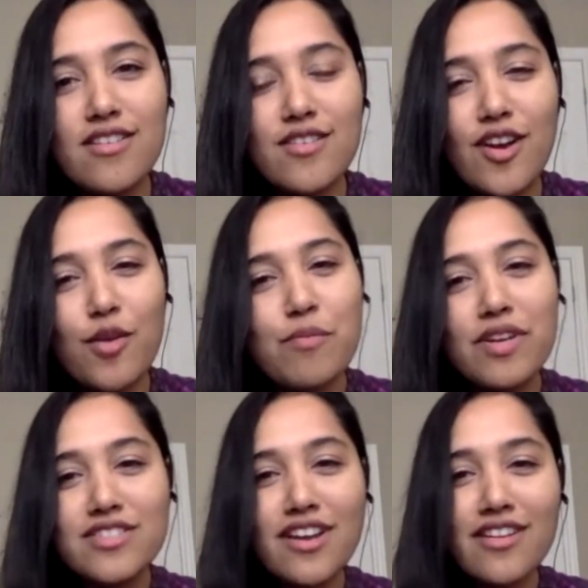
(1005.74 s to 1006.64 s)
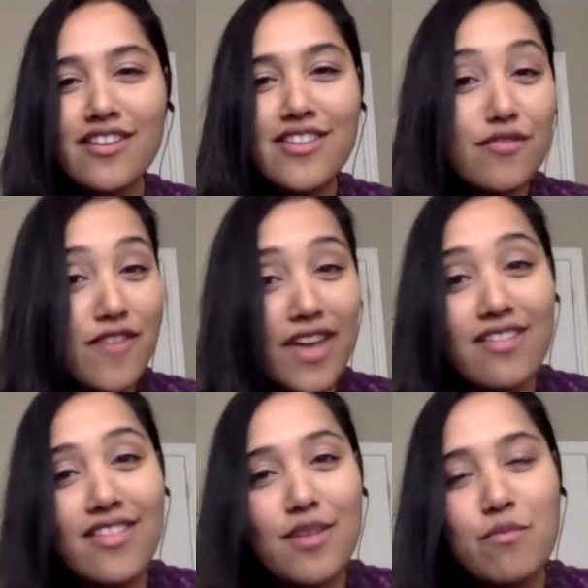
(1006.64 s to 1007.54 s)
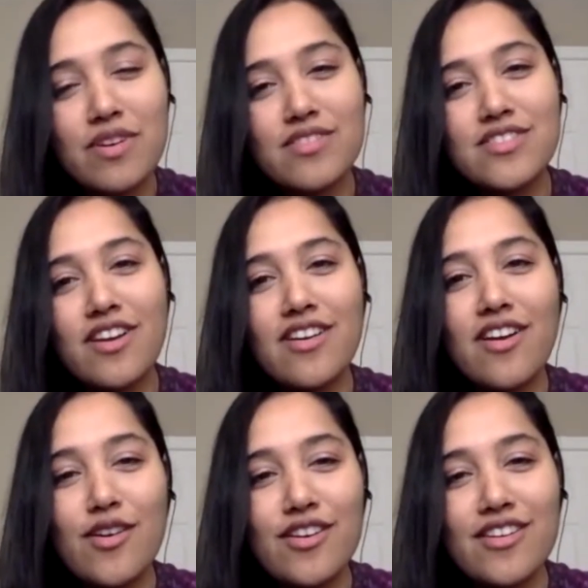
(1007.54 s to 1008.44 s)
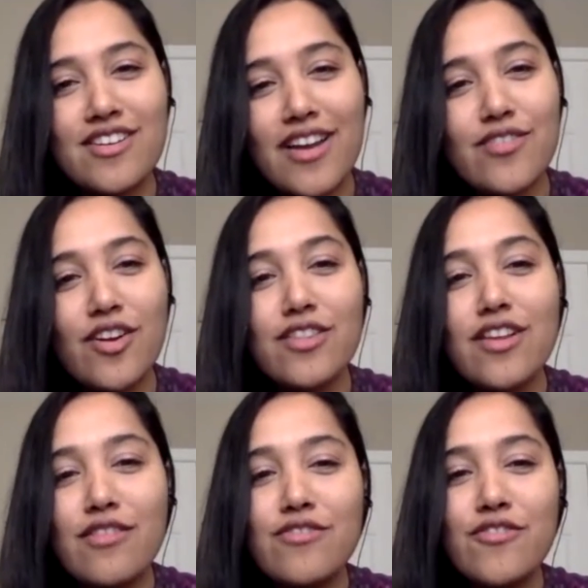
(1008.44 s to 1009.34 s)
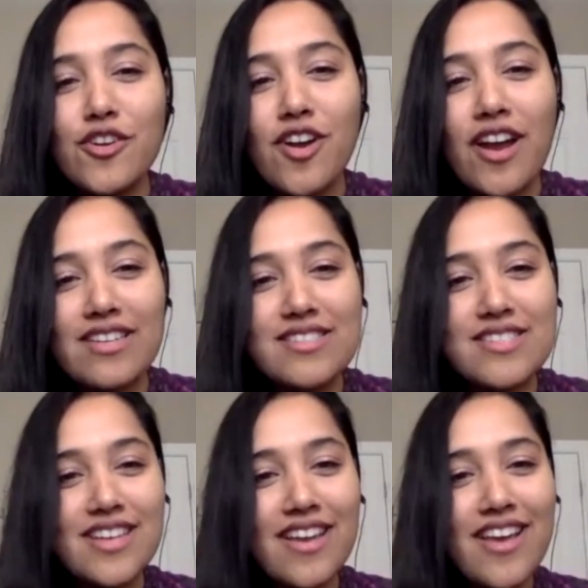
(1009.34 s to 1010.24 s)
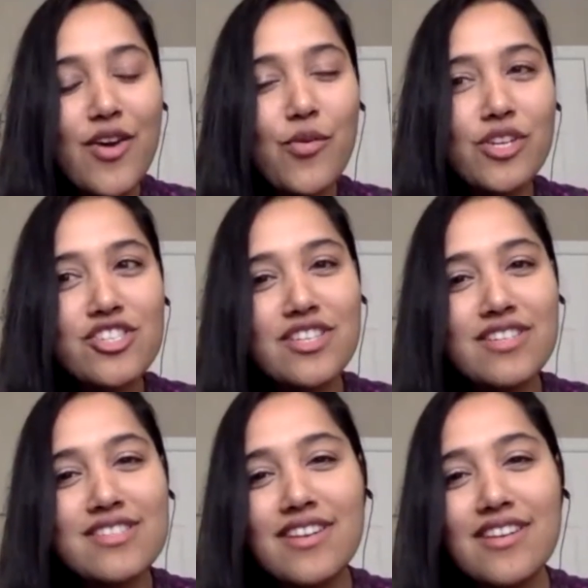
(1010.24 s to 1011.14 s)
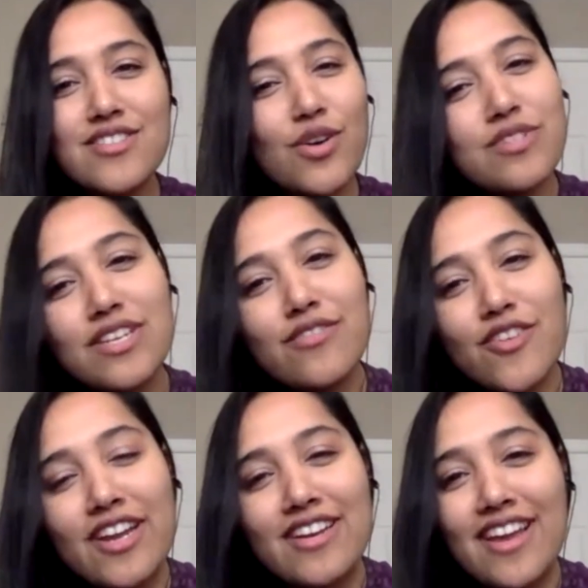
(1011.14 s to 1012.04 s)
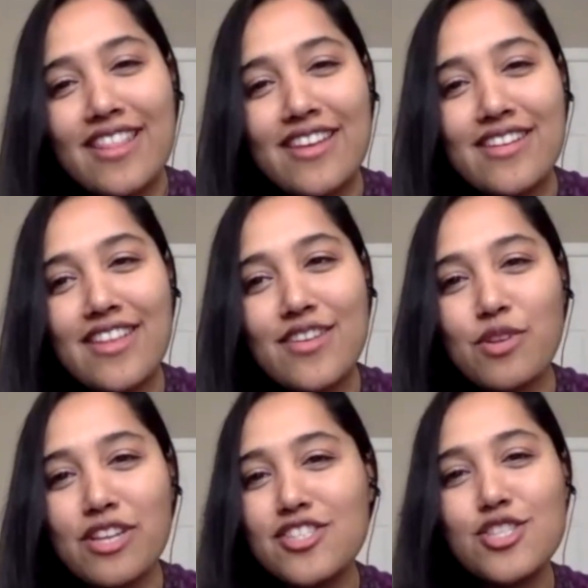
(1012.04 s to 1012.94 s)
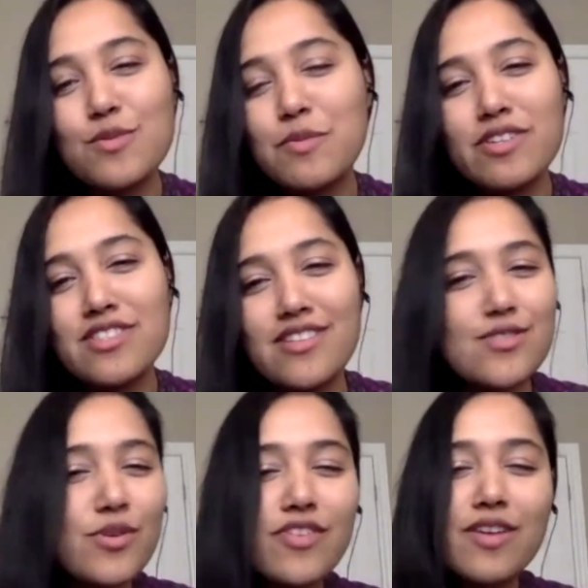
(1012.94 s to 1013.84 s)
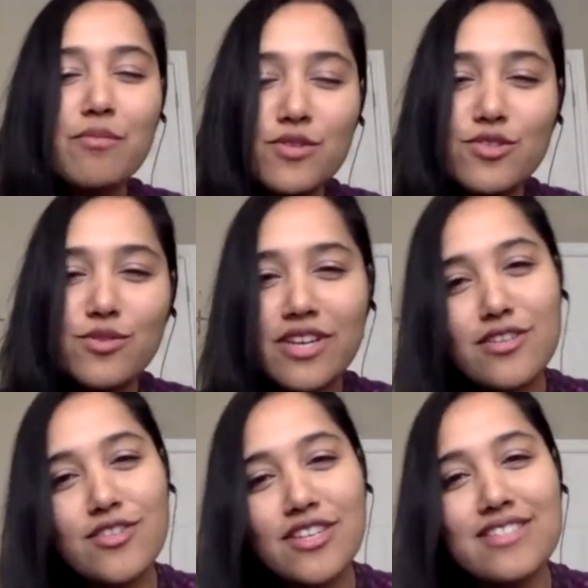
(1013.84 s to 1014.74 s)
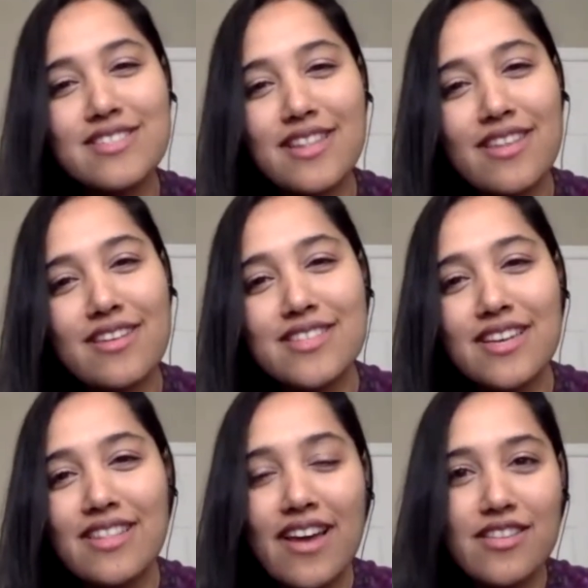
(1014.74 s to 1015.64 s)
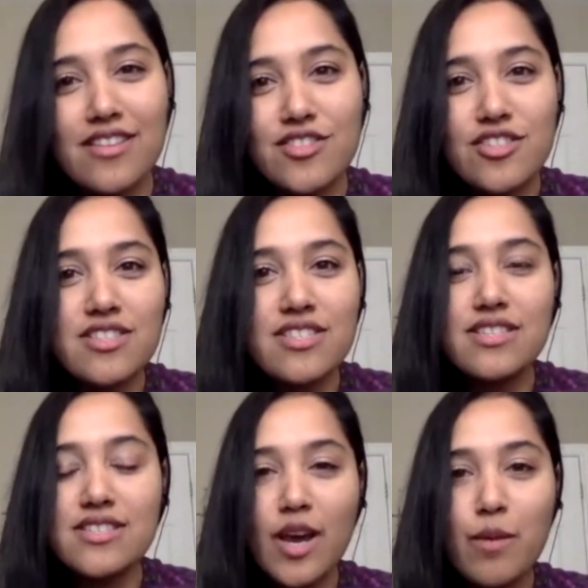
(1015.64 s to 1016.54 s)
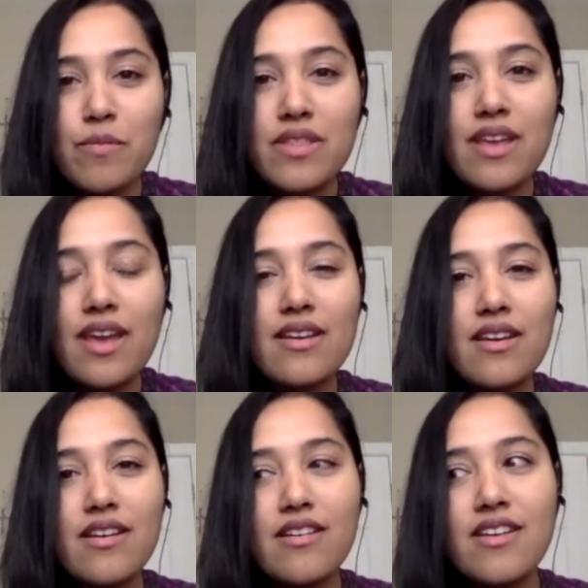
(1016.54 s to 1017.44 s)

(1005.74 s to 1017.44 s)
are built on the faith and built on our love for Christ, which is so different, I think, than relationships built on sort of like mutual interests and things like that. There's just a depth and a